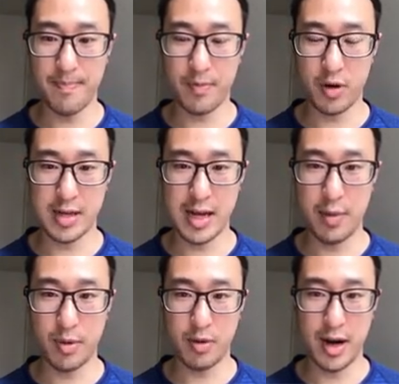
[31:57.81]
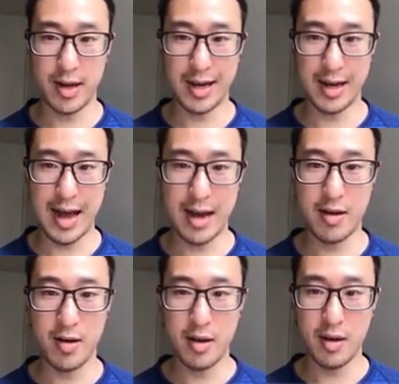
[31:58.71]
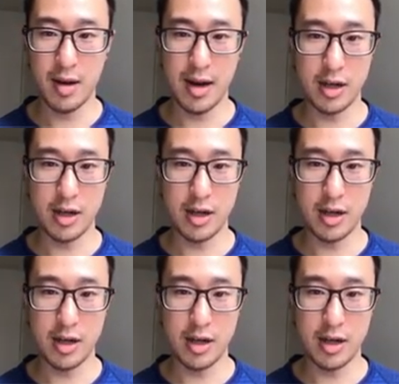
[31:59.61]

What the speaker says: because I helped them create like an ad, and I